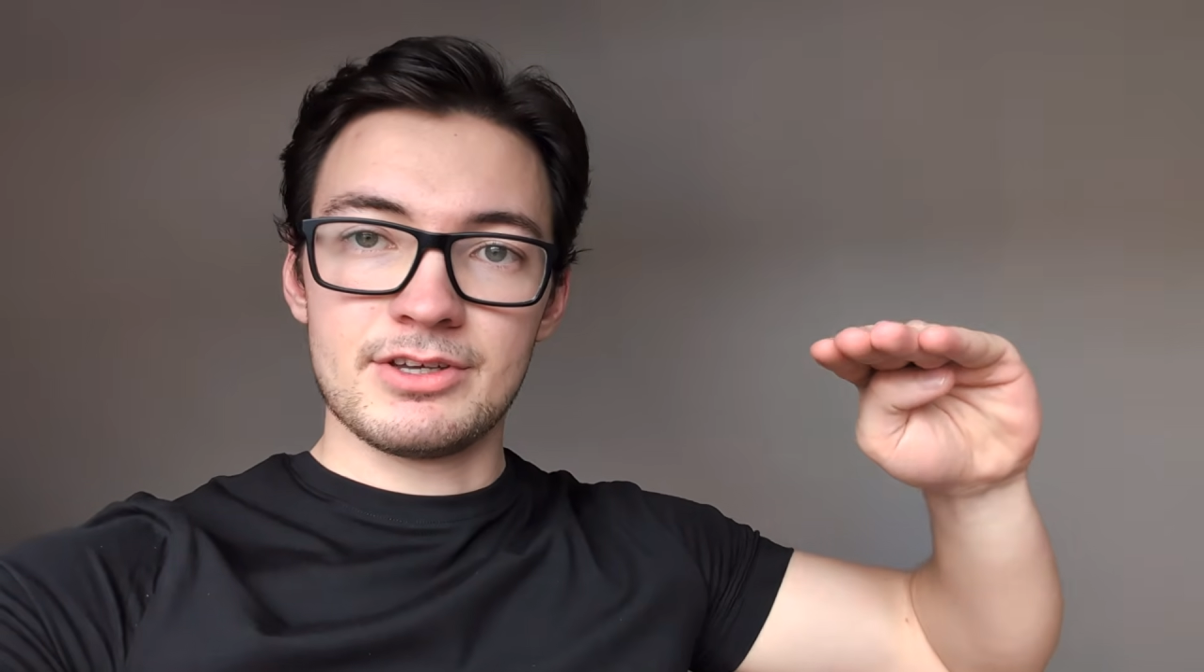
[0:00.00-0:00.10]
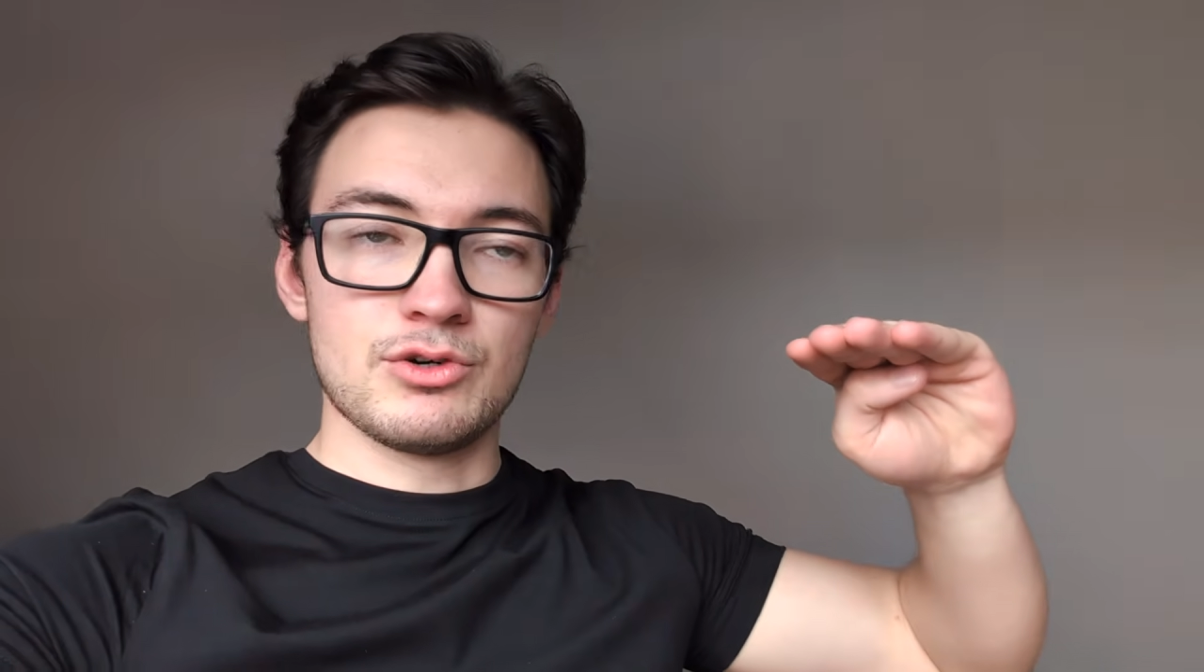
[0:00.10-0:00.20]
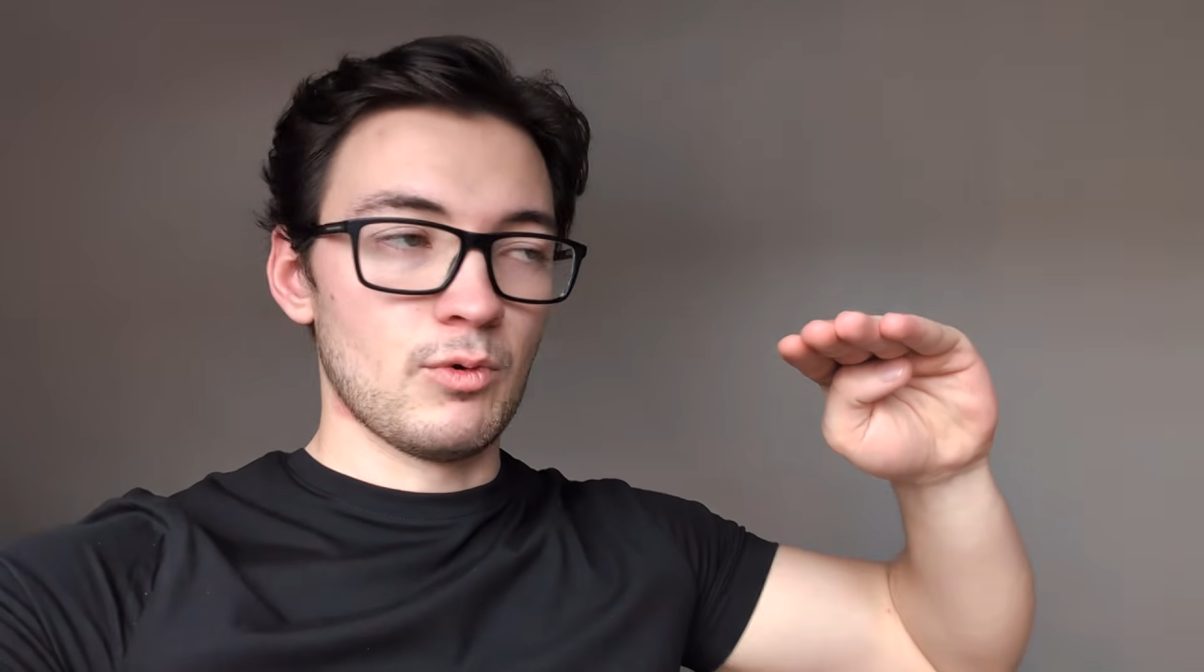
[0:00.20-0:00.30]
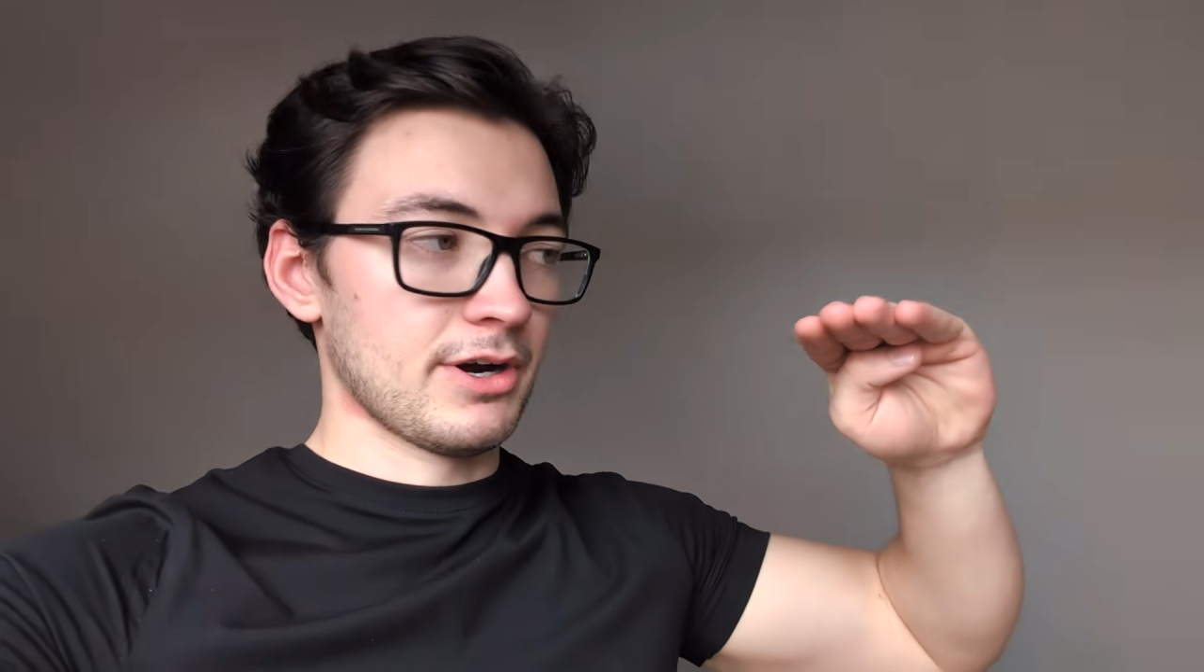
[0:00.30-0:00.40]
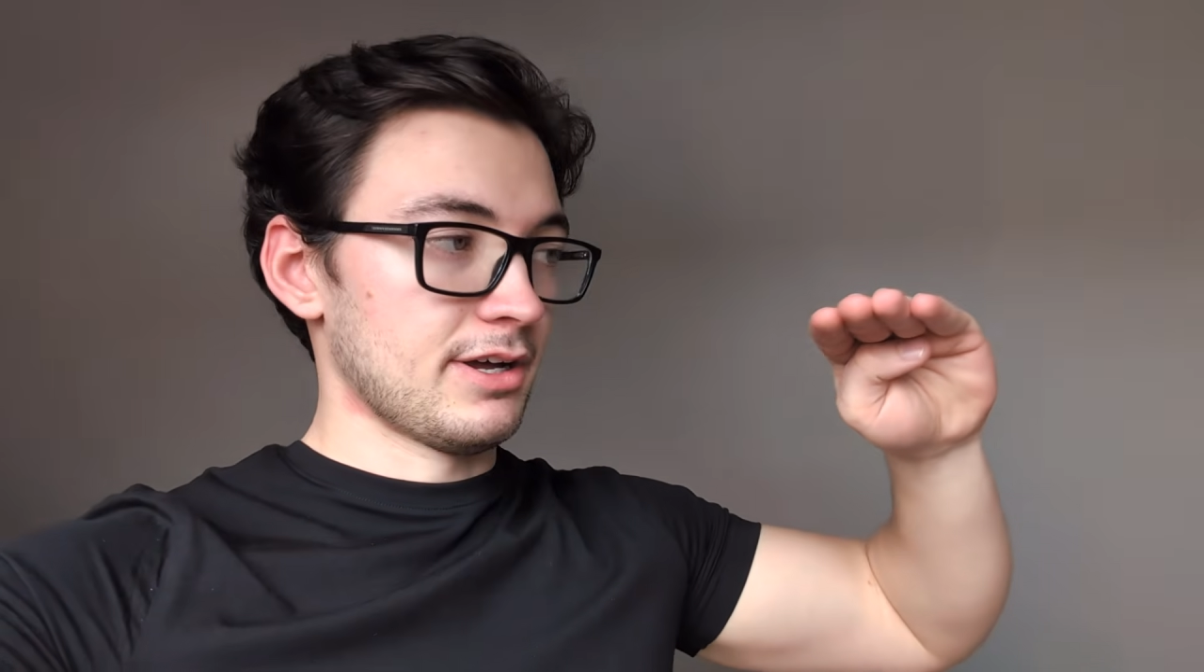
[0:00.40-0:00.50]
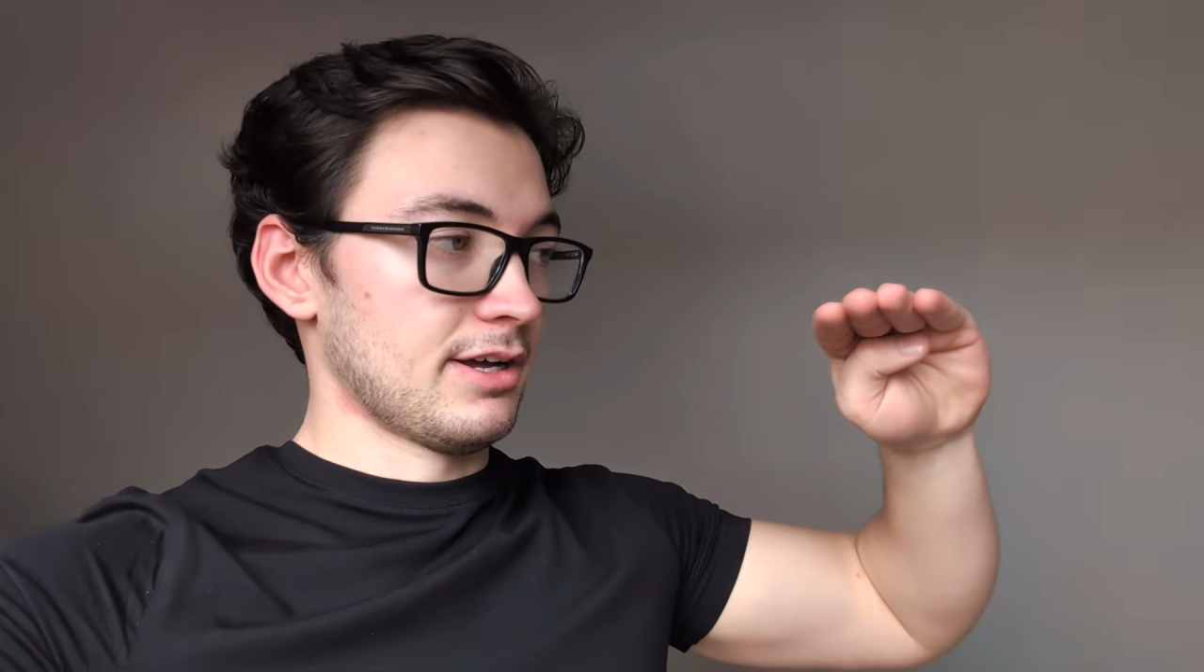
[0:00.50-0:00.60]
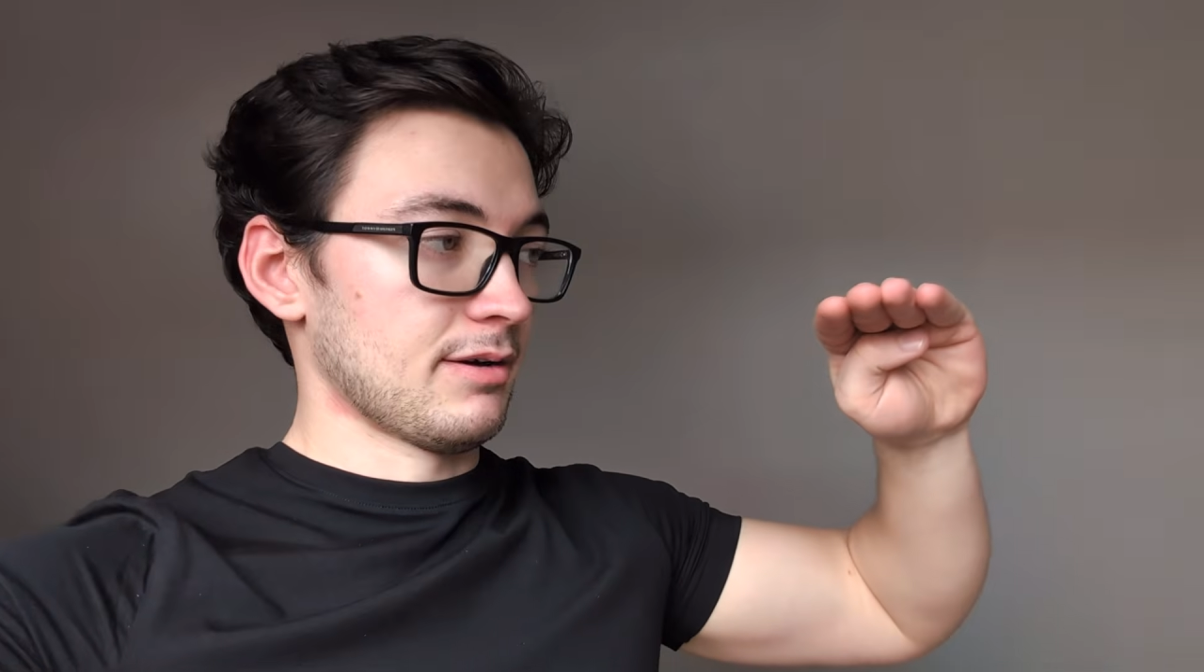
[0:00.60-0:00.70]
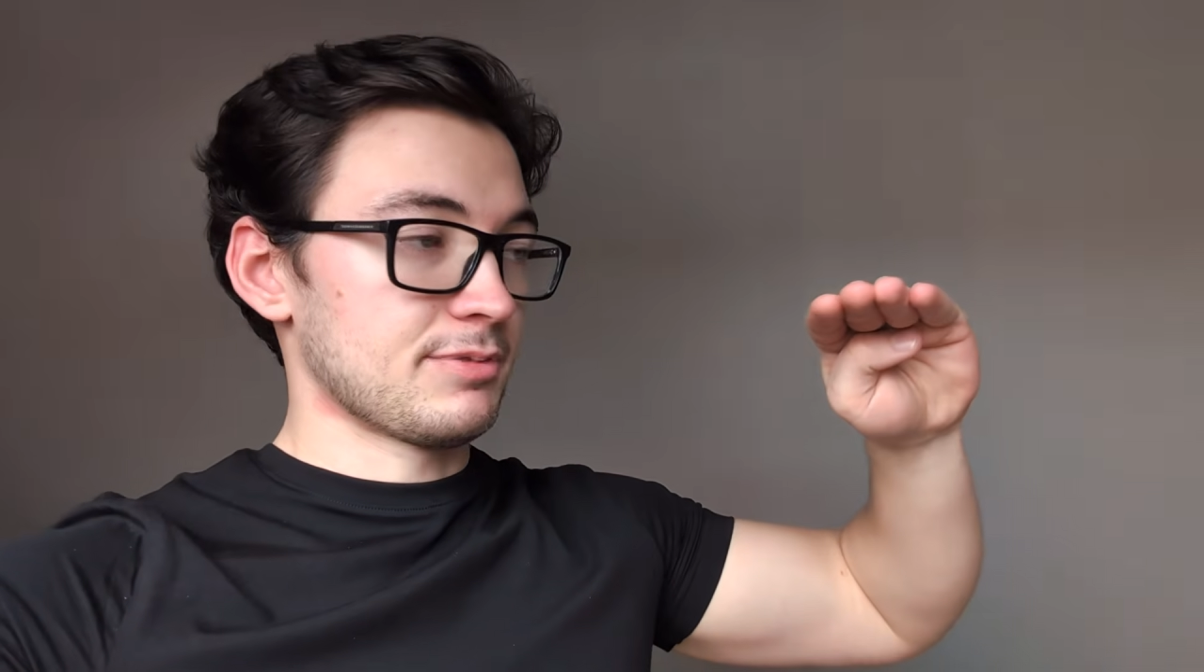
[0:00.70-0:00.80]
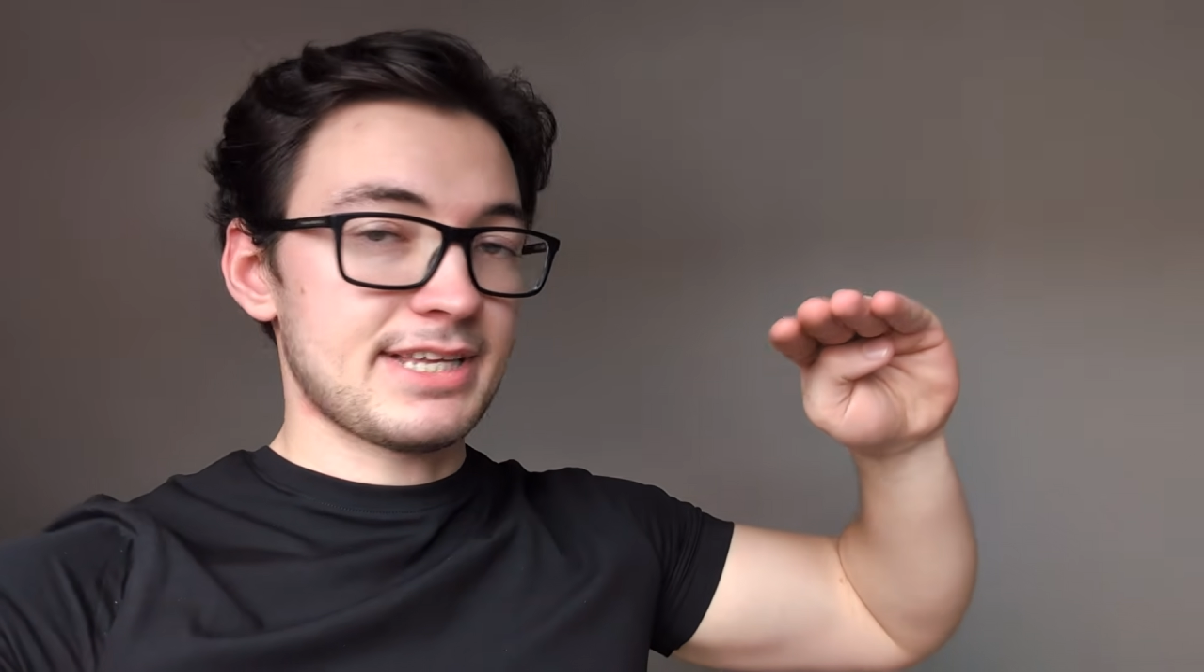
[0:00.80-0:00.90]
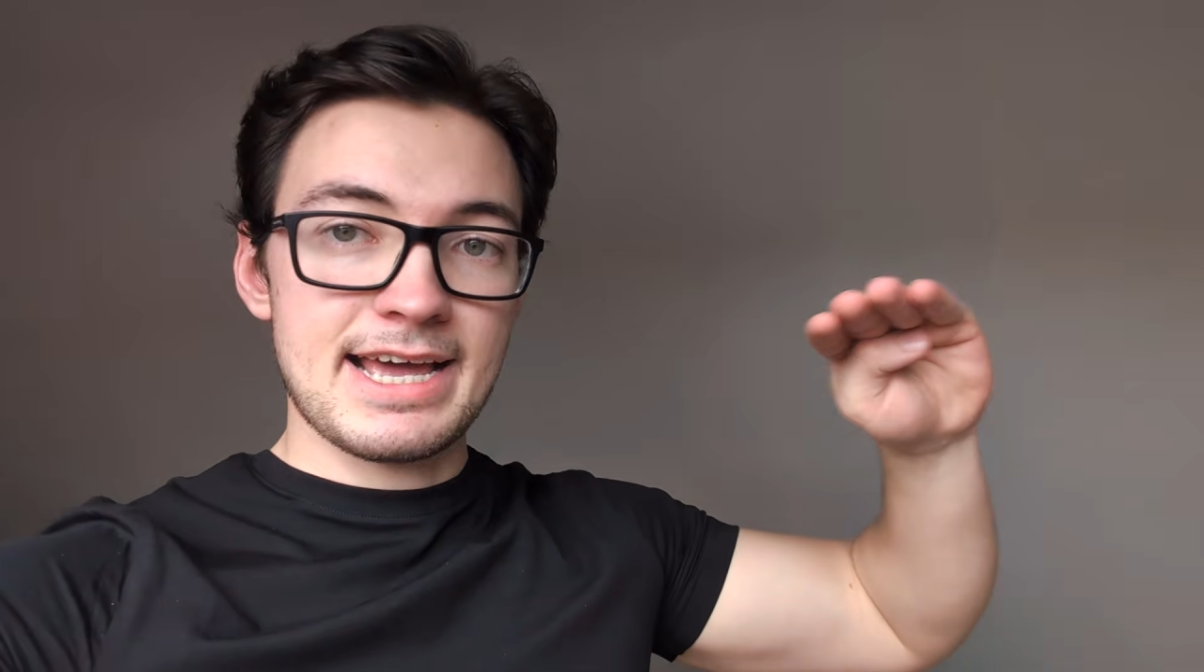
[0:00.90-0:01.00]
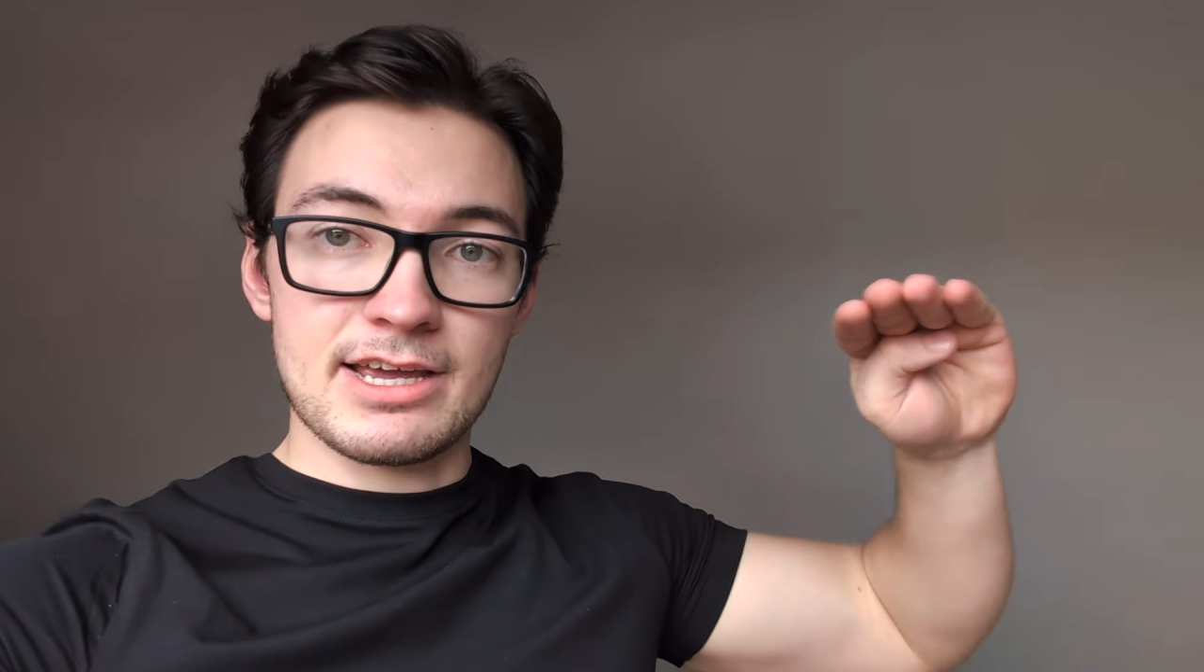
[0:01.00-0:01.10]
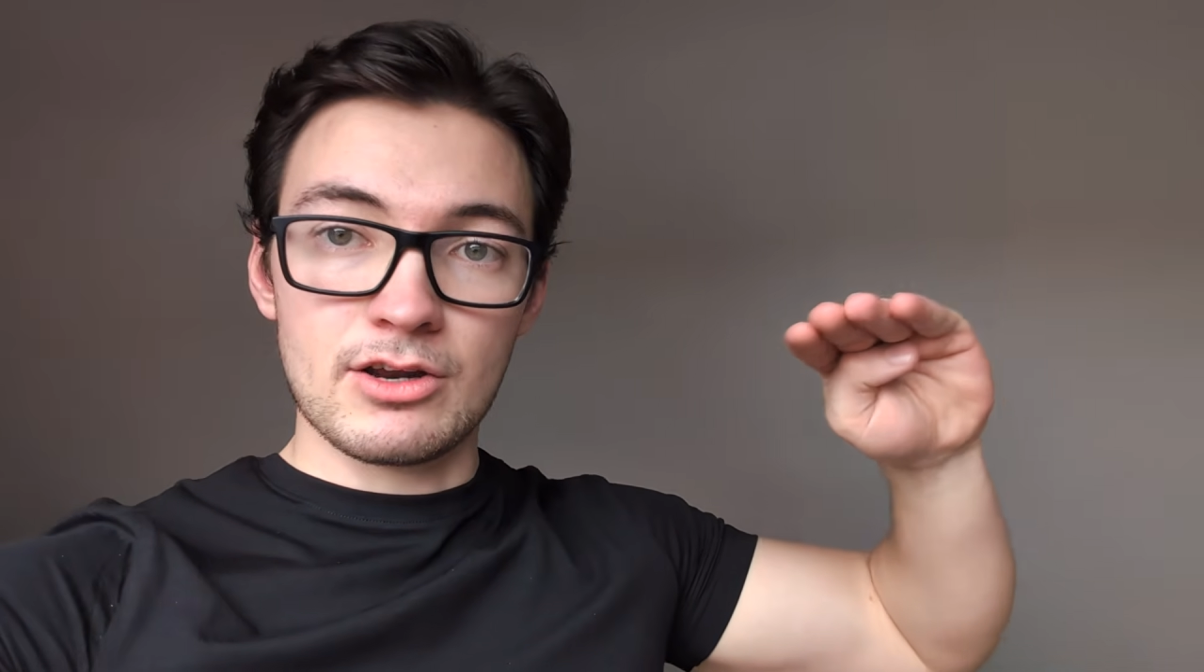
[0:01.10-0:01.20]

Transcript: you want to stay,